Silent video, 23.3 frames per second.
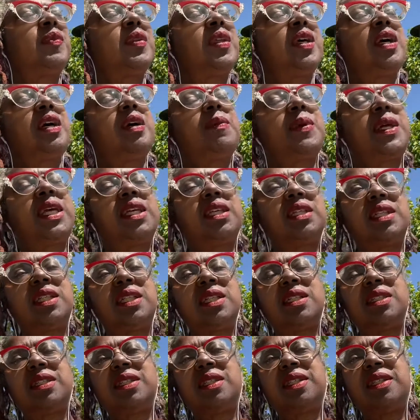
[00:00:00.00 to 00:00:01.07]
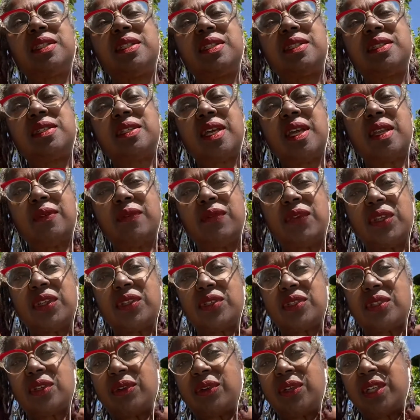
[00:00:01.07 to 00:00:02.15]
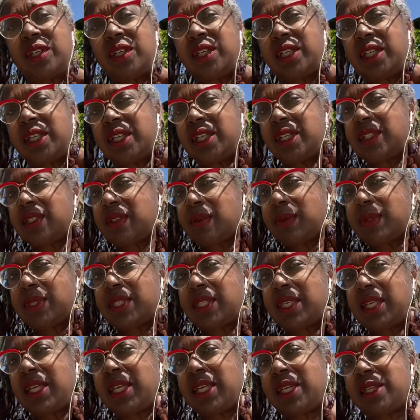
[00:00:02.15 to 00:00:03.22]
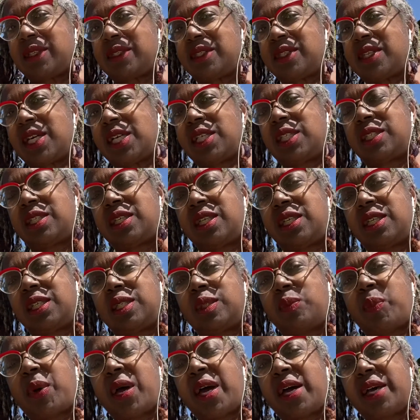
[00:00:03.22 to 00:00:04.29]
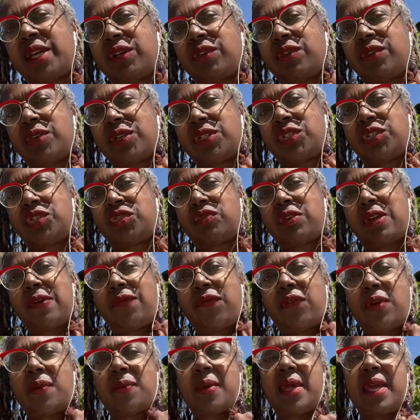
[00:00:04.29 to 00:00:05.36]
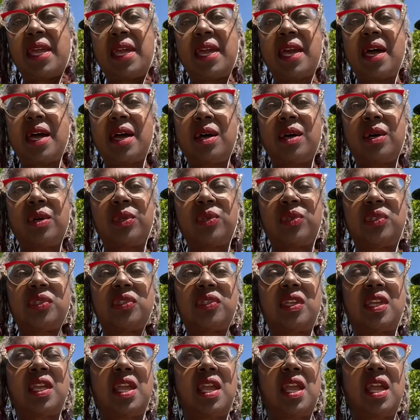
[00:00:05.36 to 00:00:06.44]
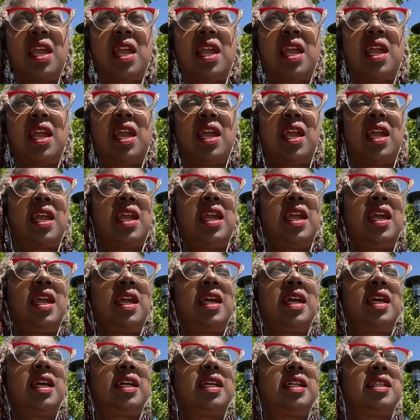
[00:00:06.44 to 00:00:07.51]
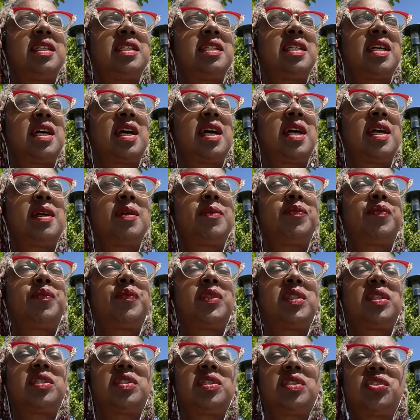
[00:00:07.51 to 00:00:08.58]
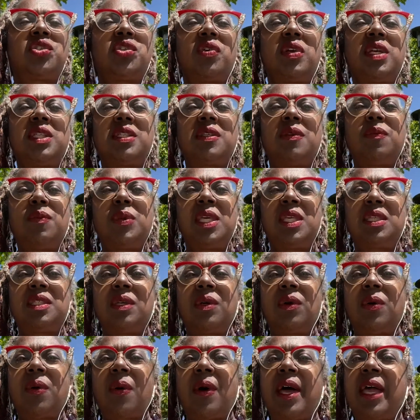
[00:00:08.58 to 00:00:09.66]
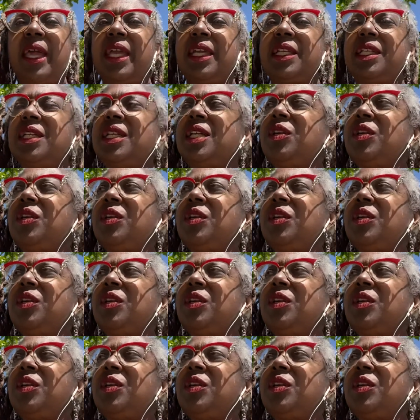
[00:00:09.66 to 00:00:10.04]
Oh my goodness, the sun feels so good. So I'm sitting in this nice sunny spot across the street from my house and just enjoying some peace and quiet.